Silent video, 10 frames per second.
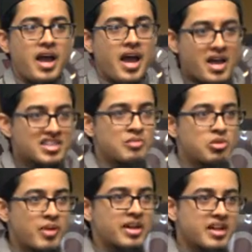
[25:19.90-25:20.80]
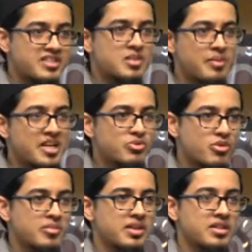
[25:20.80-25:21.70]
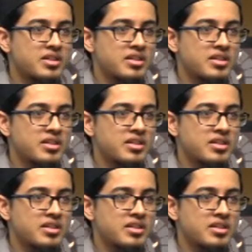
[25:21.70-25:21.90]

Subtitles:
Ask Abu Bakr, is he pleased with me?